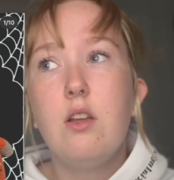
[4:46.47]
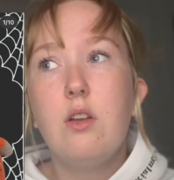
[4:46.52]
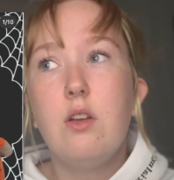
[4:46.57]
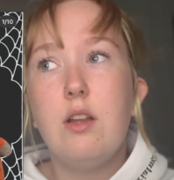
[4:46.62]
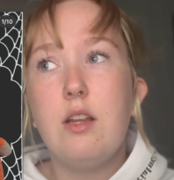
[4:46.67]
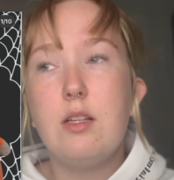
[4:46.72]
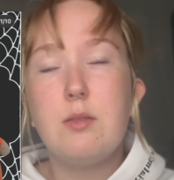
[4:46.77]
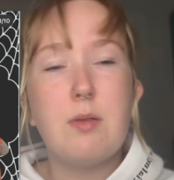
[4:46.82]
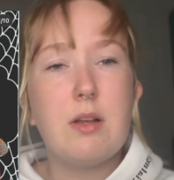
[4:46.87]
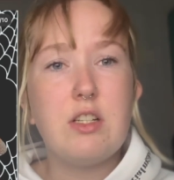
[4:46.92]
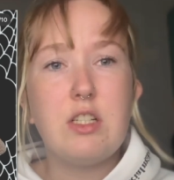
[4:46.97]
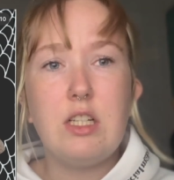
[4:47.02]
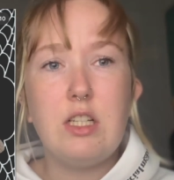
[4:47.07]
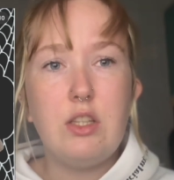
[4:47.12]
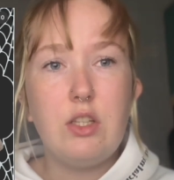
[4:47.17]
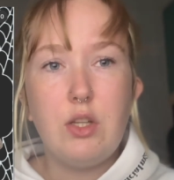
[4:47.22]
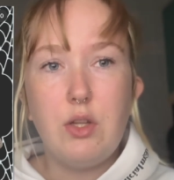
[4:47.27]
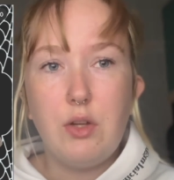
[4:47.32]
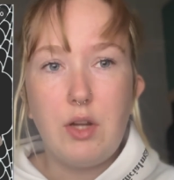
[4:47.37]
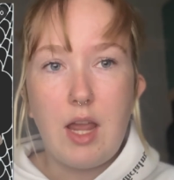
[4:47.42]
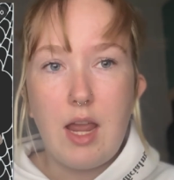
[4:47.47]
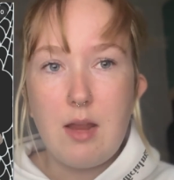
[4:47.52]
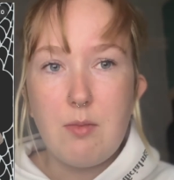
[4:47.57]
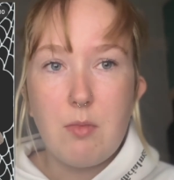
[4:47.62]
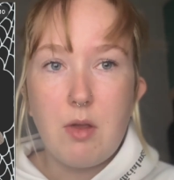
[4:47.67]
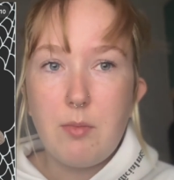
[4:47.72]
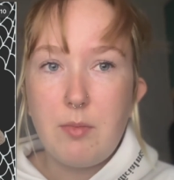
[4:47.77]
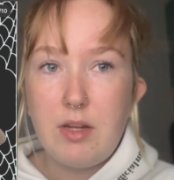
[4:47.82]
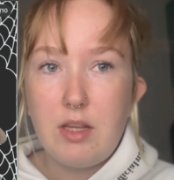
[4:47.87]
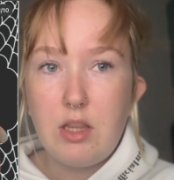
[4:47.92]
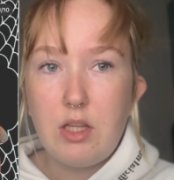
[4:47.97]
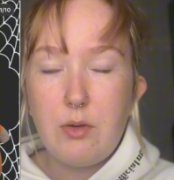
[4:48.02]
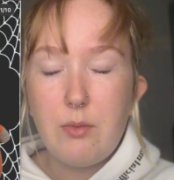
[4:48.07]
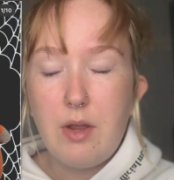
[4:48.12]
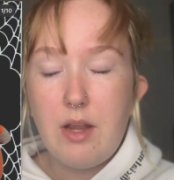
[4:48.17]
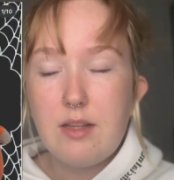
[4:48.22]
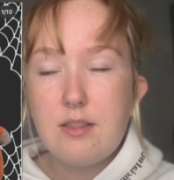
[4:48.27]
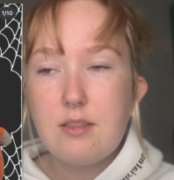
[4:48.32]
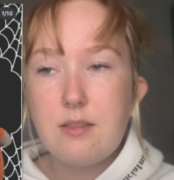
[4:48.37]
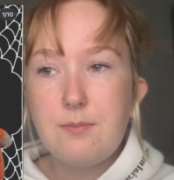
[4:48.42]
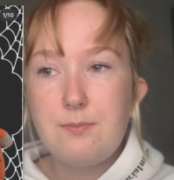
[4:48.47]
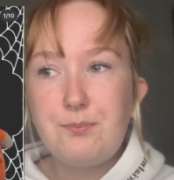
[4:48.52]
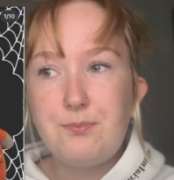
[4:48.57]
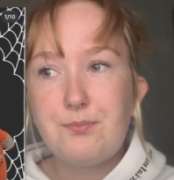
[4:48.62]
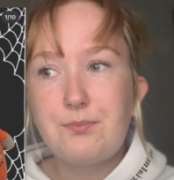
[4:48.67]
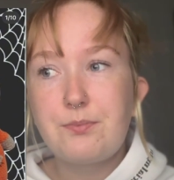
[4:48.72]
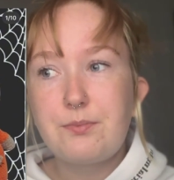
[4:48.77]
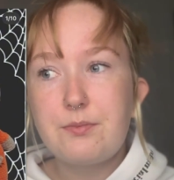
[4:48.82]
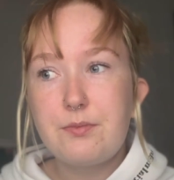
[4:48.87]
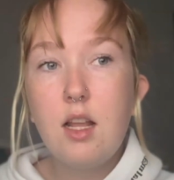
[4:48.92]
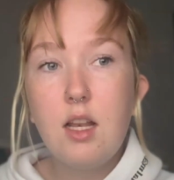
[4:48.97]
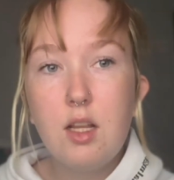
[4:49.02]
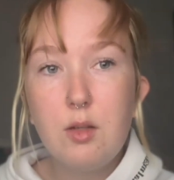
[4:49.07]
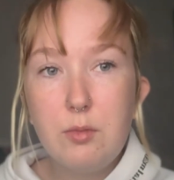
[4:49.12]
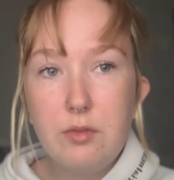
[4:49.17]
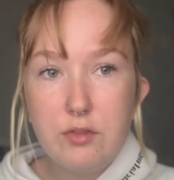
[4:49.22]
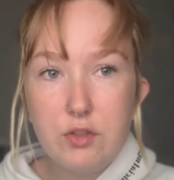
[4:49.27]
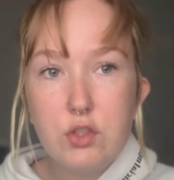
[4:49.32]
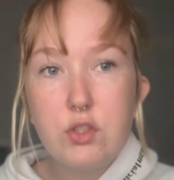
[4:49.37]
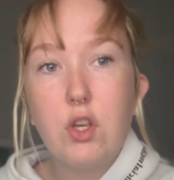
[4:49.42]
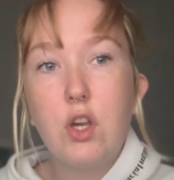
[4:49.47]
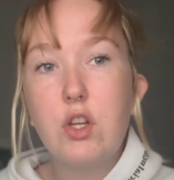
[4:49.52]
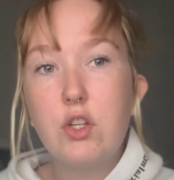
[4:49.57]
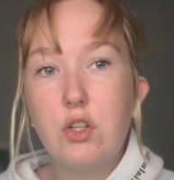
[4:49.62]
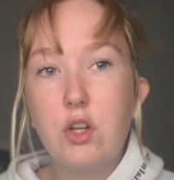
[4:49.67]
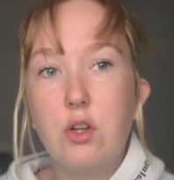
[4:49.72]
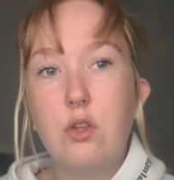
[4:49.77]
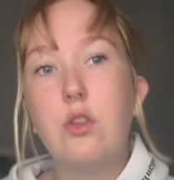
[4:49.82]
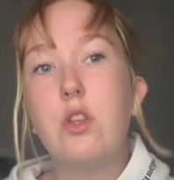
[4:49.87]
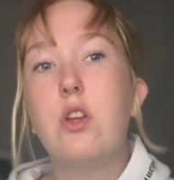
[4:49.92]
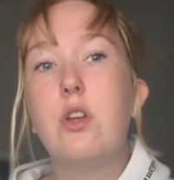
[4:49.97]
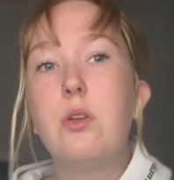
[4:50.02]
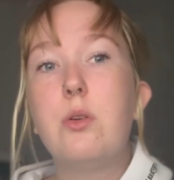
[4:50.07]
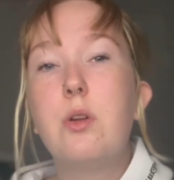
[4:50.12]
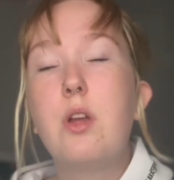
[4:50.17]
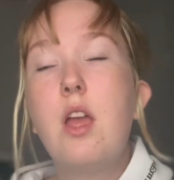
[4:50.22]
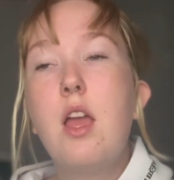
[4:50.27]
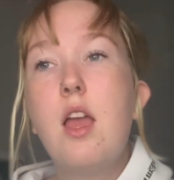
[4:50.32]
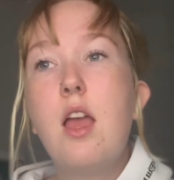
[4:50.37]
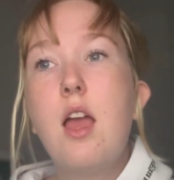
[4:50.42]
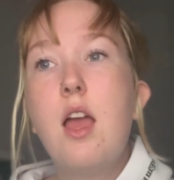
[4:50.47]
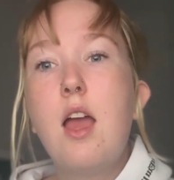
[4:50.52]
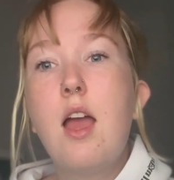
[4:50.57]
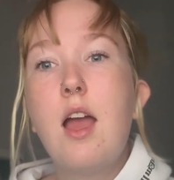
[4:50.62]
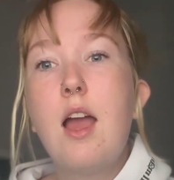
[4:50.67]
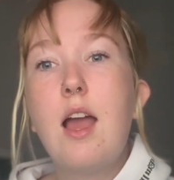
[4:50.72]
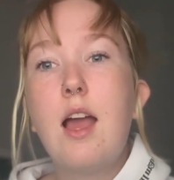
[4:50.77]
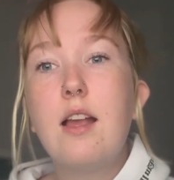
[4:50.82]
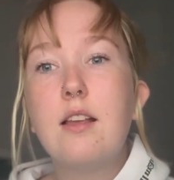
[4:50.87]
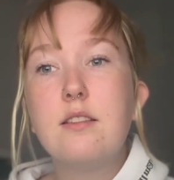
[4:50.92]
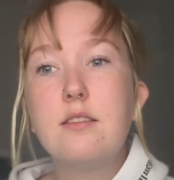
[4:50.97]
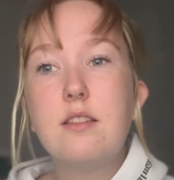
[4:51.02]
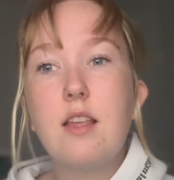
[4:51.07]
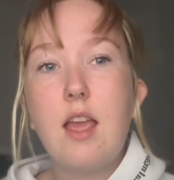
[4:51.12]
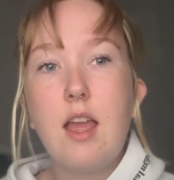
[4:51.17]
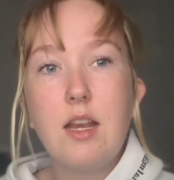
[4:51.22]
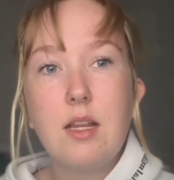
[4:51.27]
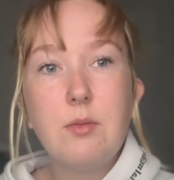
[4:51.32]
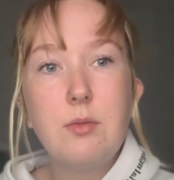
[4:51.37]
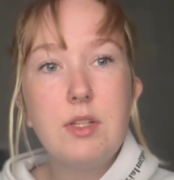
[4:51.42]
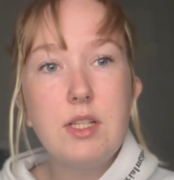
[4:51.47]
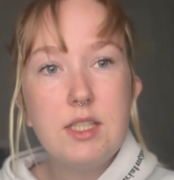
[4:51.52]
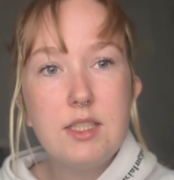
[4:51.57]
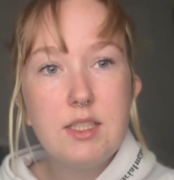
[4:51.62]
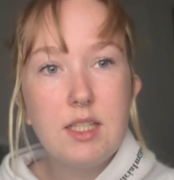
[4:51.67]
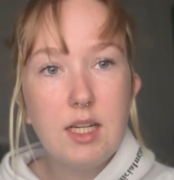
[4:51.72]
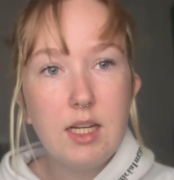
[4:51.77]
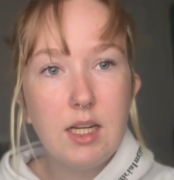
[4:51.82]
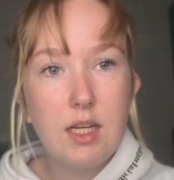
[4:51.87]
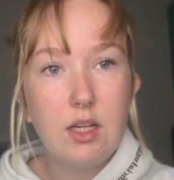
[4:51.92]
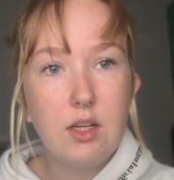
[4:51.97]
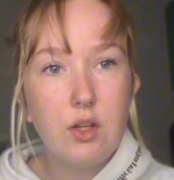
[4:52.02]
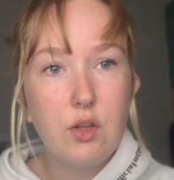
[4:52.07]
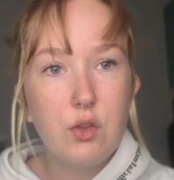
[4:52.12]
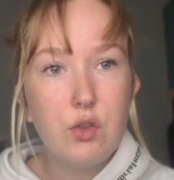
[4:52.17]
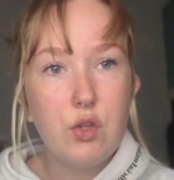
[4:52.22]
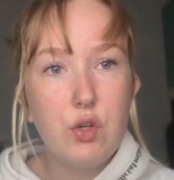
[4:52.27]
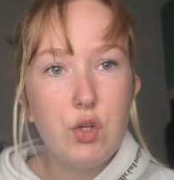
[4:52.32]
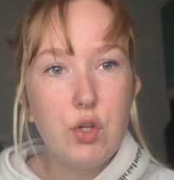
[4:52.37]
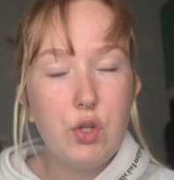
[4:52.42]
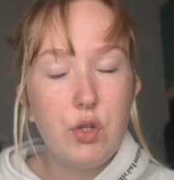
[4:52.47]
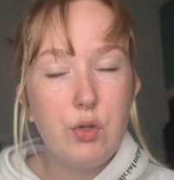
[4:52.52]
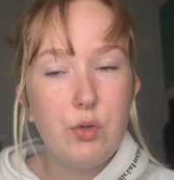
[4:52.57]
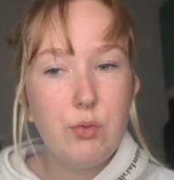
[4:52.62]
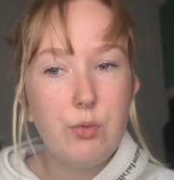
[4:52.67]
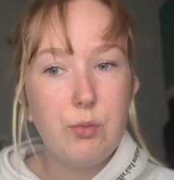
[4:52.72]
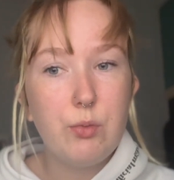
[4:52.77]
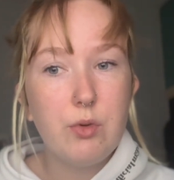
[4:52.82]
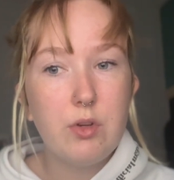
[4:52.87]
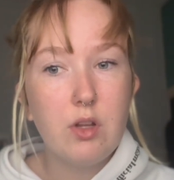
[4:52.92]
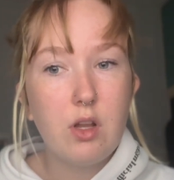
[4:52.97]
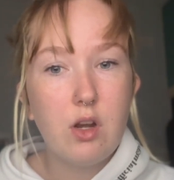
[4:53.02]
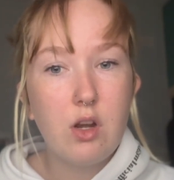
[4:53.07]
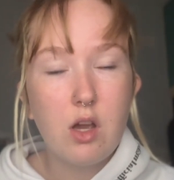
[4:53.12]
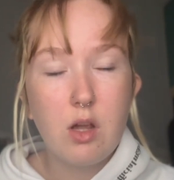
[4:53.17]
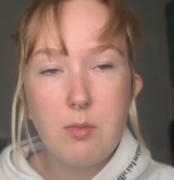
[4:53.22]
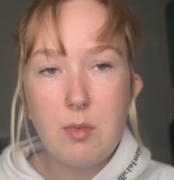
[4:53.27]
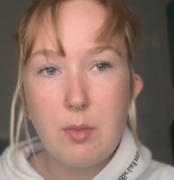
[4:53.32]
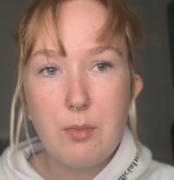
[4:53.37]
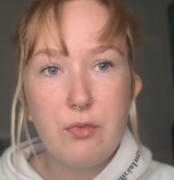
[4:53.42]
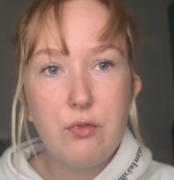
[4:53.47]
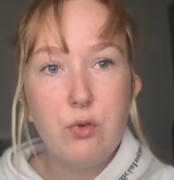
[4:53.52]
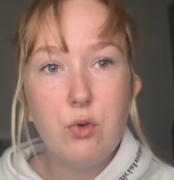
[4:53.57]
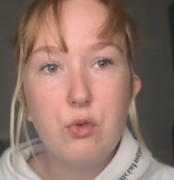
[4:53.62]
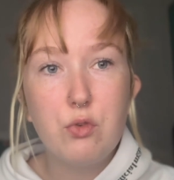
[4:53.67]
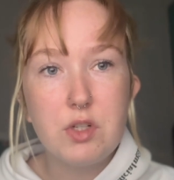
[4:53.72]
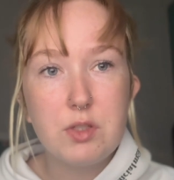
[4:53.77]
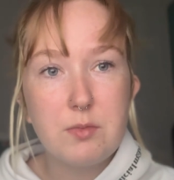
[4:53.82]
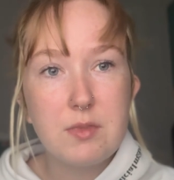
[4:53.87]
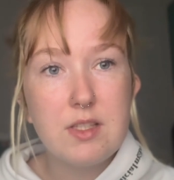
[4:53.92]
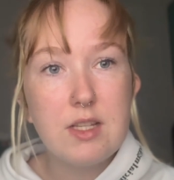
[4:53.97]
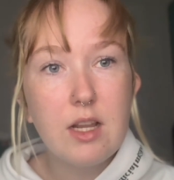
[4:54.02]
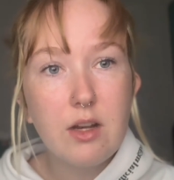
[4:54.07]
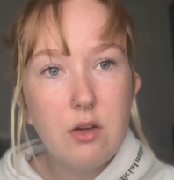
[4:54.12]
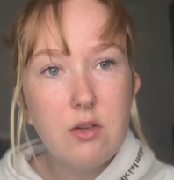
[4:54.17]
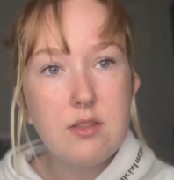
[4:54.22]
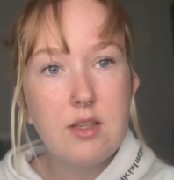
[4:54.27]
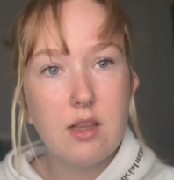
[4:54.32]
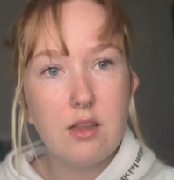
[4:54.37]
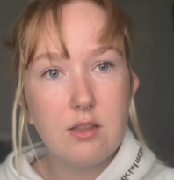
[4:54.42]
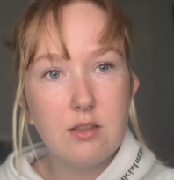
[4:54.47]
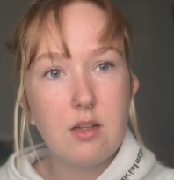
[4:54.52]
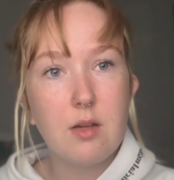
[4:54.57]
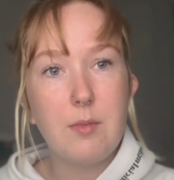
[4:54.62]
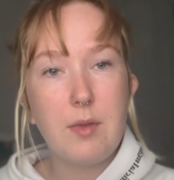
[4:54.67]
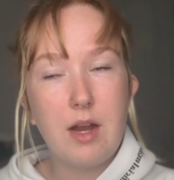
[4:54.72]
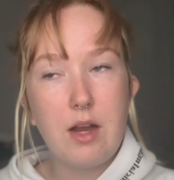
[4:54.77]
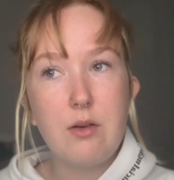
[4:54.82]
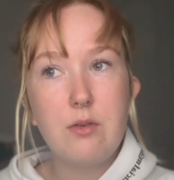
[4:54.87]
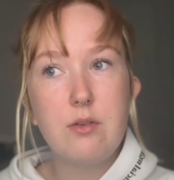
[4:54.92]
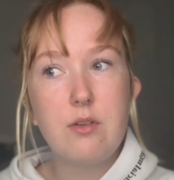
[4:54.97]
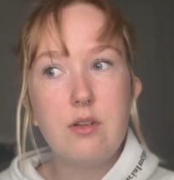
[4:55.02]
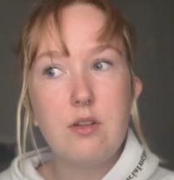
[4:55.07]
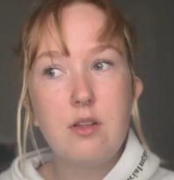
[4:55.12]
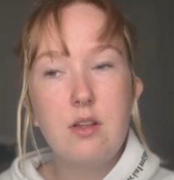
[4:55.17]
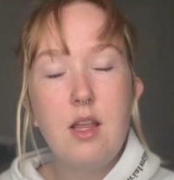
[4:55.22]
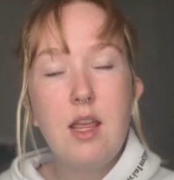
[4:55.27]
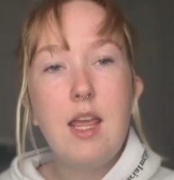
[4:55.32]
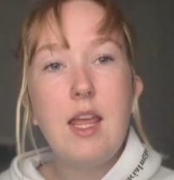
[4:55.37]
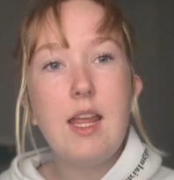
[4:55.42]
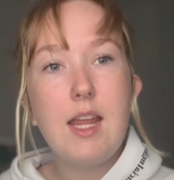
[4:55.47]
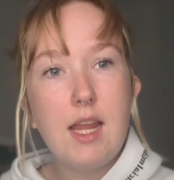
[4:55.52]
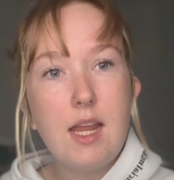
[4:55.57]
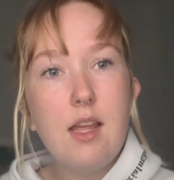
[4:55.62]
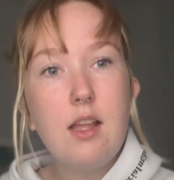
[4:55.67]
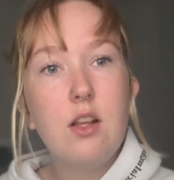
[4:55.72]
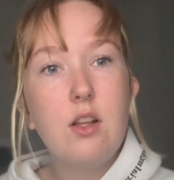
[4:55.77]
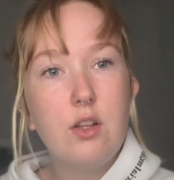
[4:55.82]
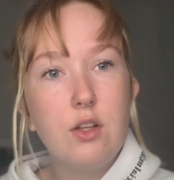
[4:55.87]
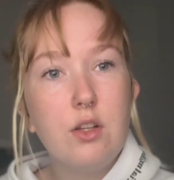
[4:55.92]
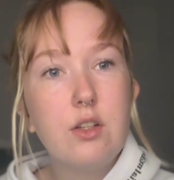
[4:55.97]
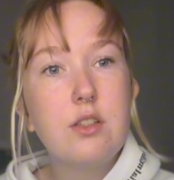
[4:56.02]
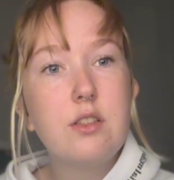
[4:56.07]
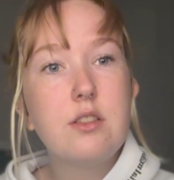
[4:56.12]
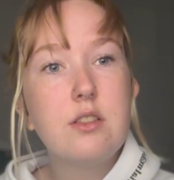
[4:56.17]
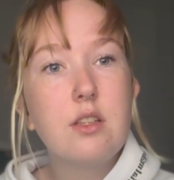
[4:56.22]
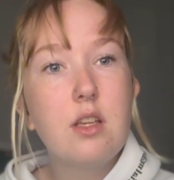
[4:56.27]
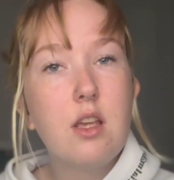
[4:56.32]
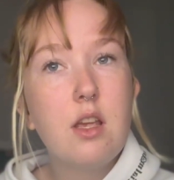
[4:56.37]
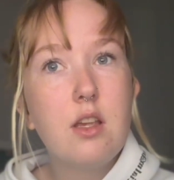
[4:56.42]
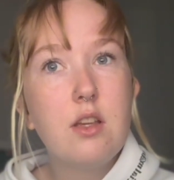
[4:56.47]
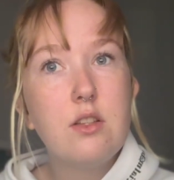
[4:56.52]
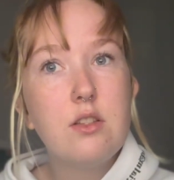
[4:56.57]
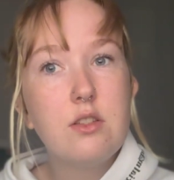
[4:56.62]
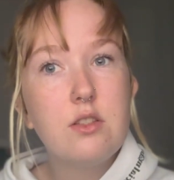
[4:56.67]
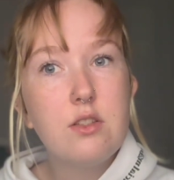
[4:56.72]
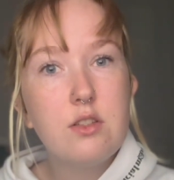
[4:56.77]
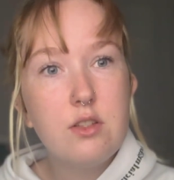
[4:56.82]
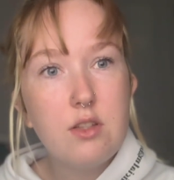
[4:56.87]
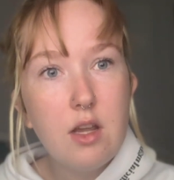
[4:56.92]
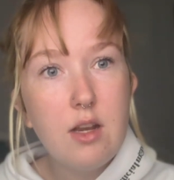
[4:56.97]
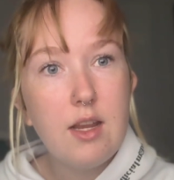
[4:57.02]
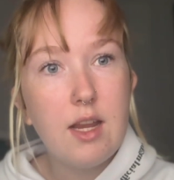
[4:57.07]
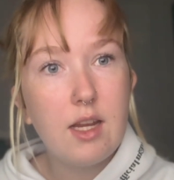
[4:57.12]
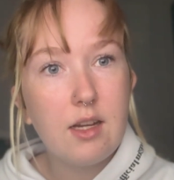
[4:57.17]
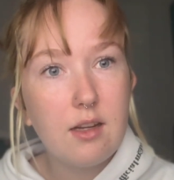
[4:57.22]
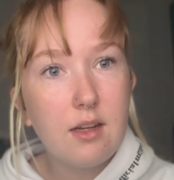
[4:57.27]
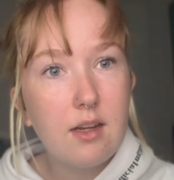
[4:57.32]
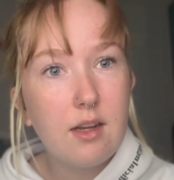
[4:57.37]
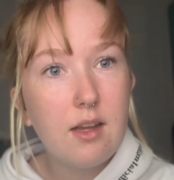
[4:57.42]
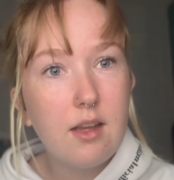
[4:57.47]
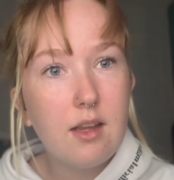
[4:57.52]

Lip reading: Especially in the UK, it might be in the US. A little bit of a side note though, has anybody seen the new Nightmare Before Christmas Lego set that's coming out? It looks stunning.